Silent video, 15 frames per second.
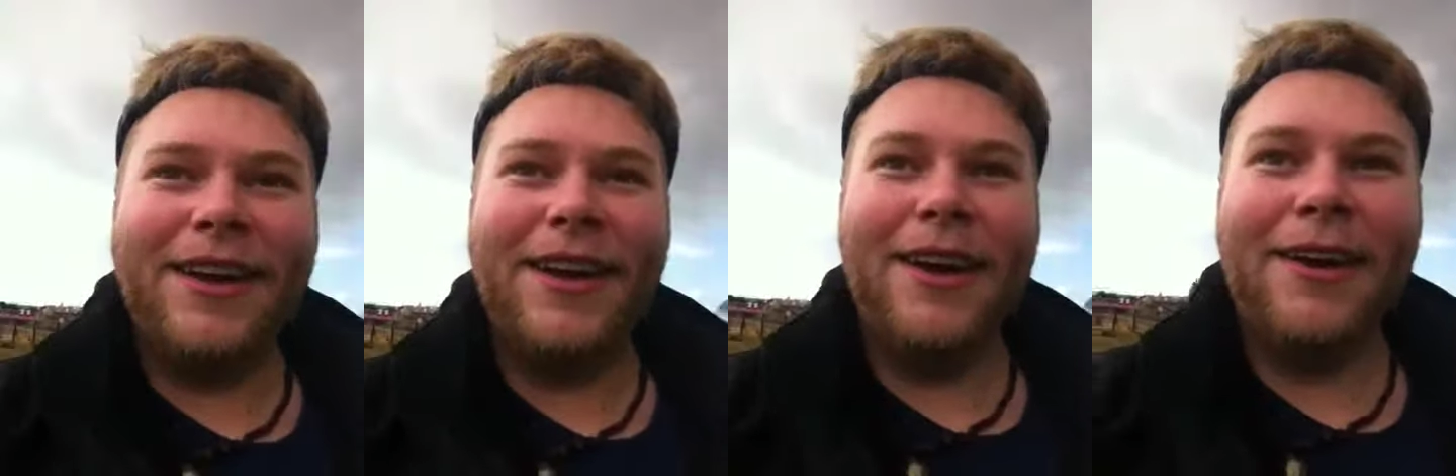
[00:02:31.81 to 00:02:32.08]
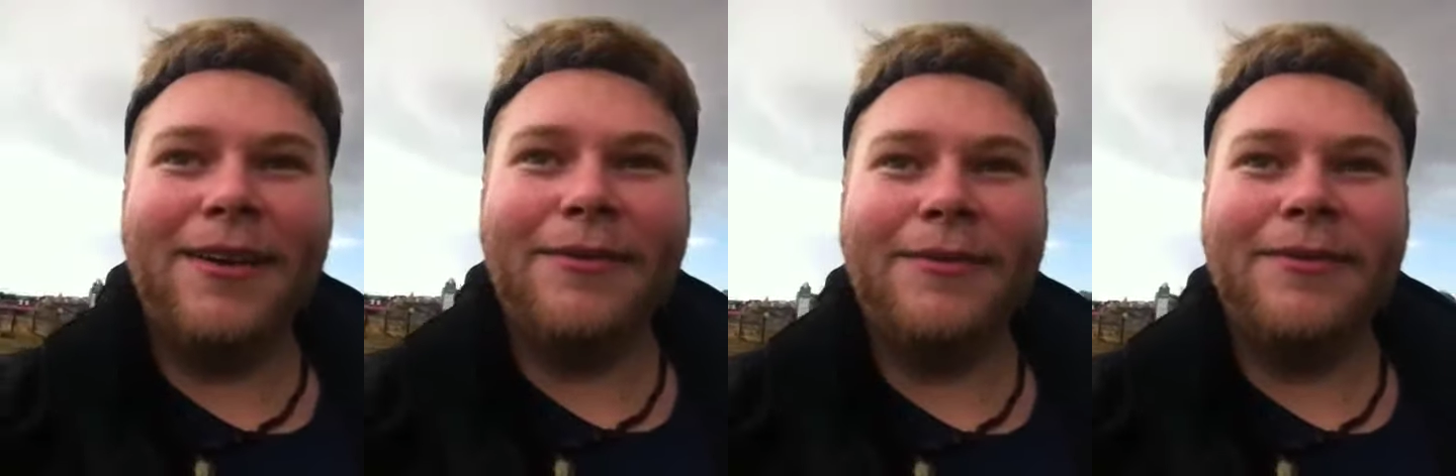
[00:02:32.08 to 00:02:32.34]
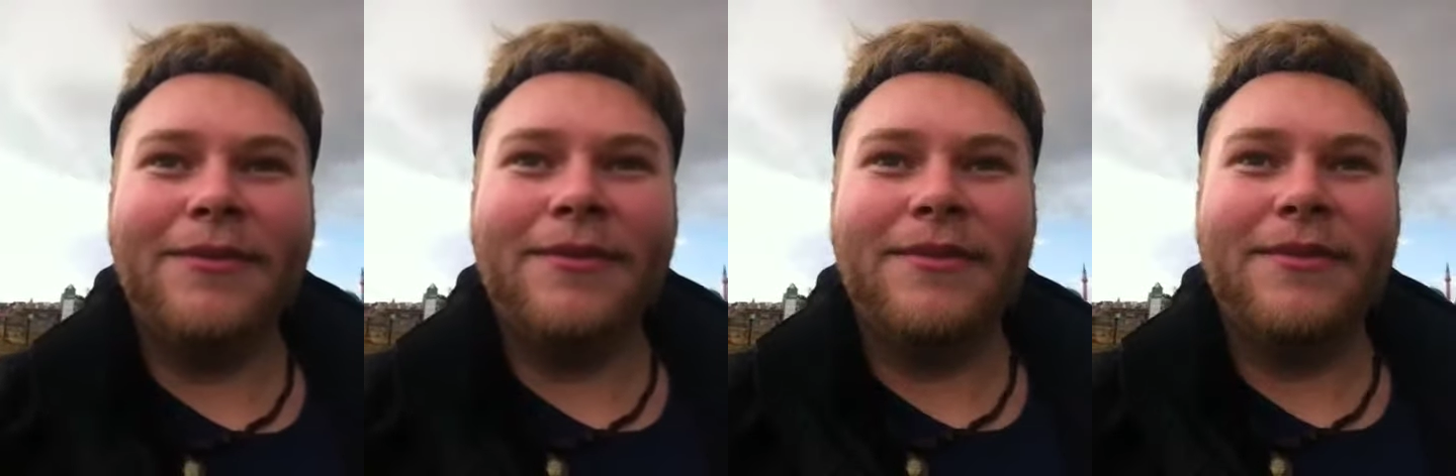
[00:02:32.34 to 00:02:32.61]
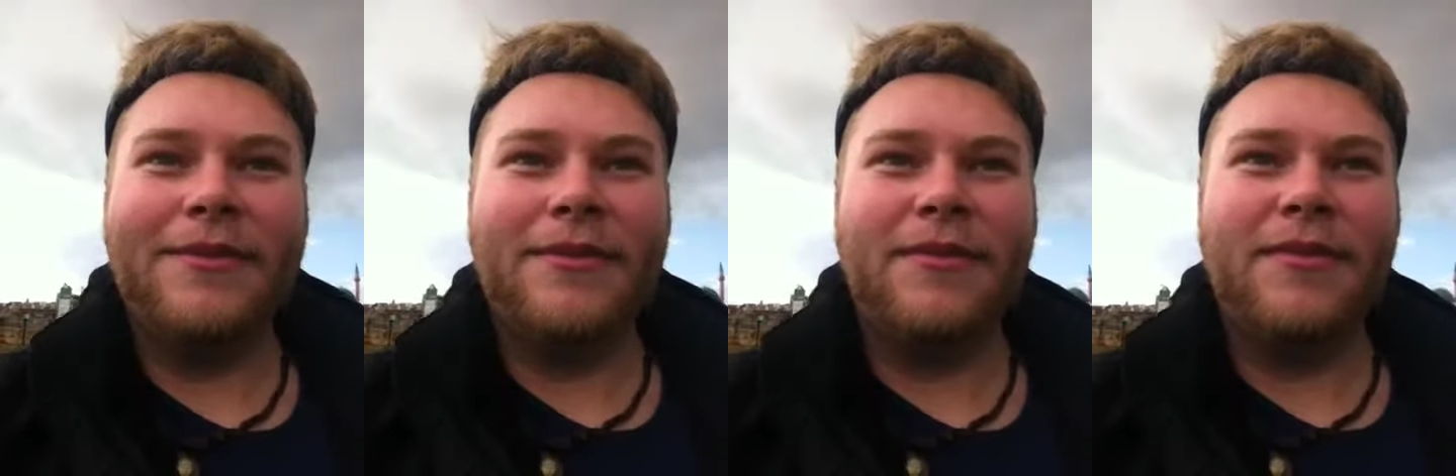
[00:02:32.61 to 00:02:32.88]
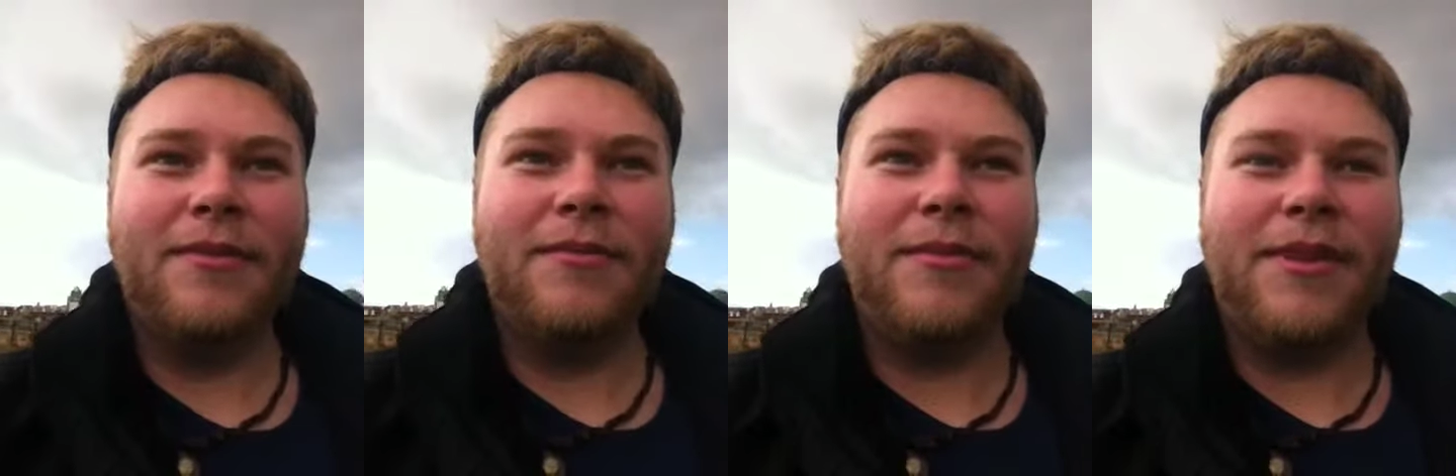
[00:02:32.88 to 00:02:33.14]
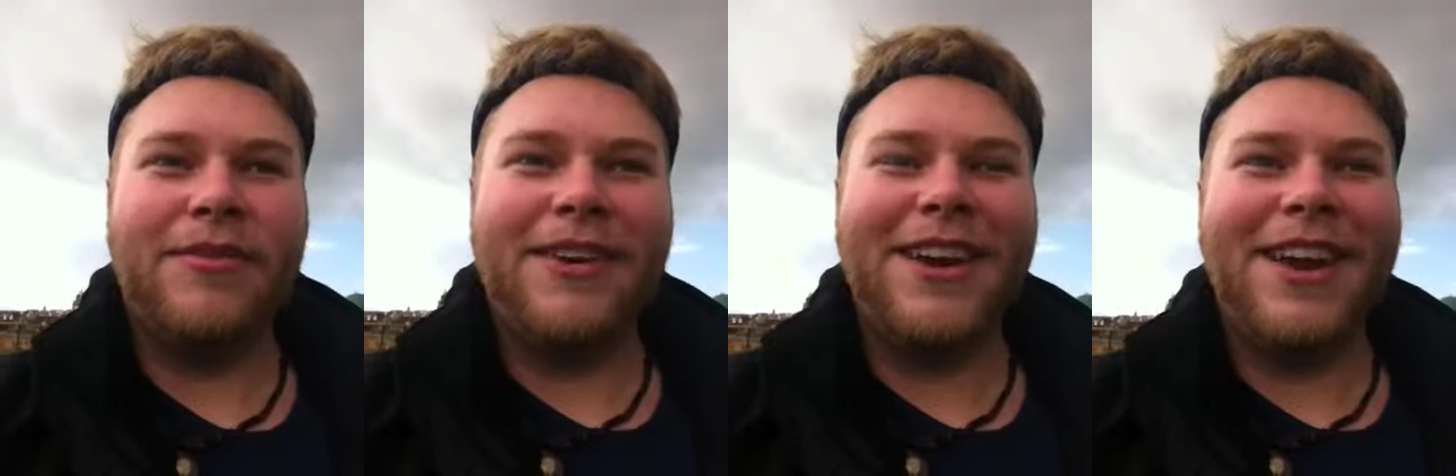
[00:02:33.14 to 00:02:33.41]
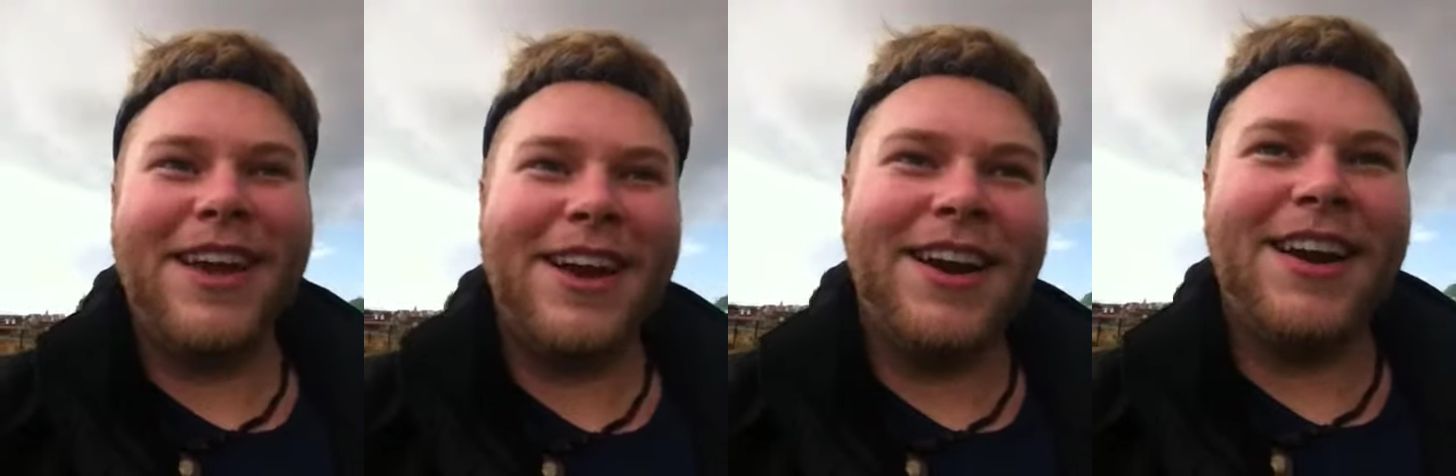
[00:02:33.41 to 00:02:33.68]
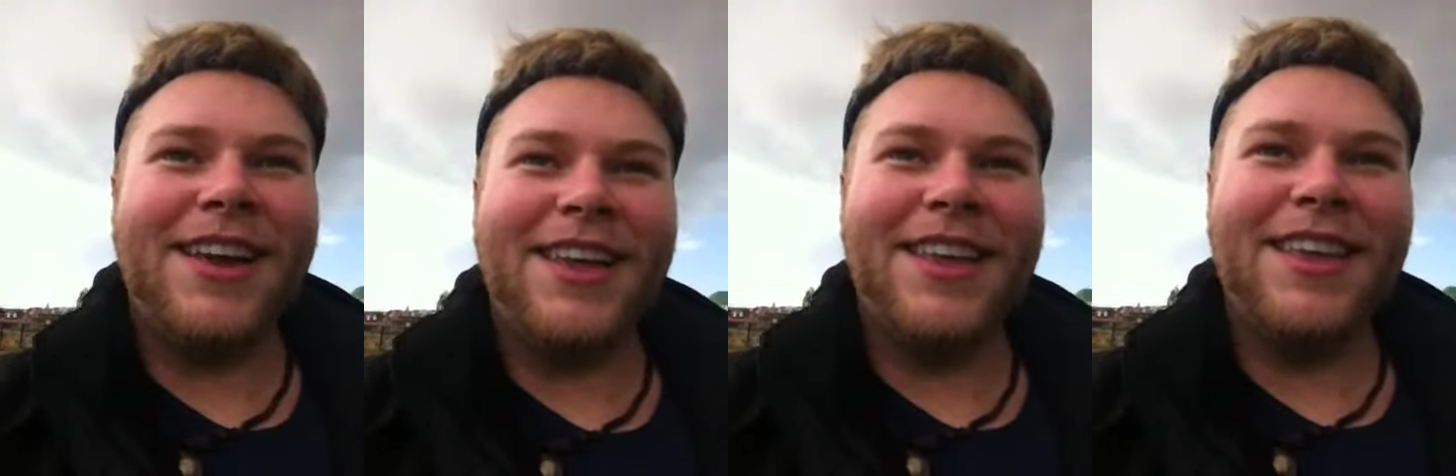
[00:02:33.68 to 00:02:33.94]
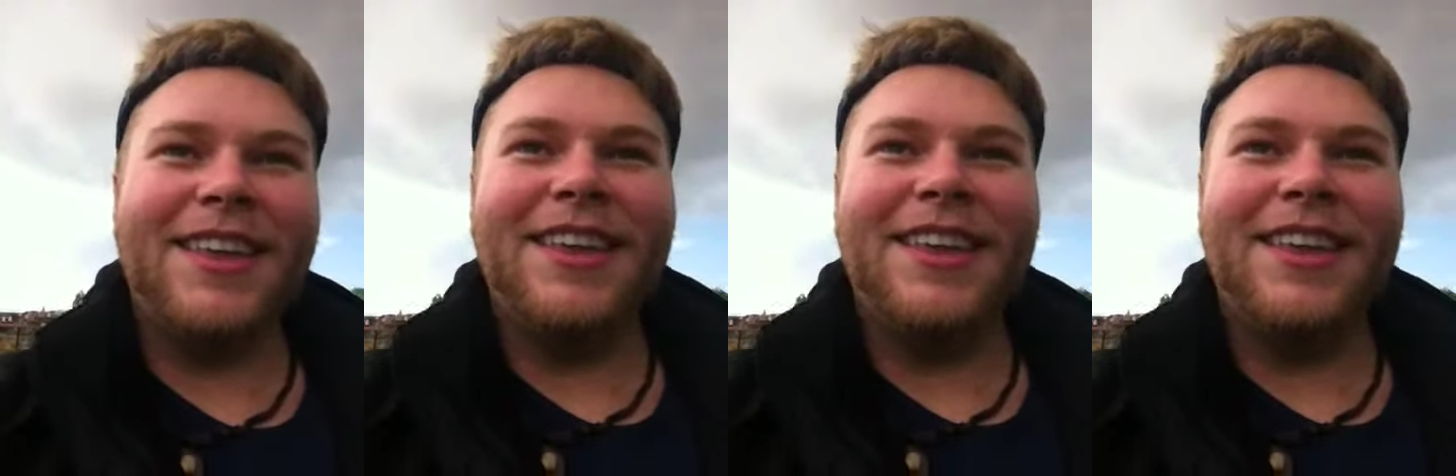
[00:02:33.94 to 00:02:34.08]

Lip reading: My friend Eric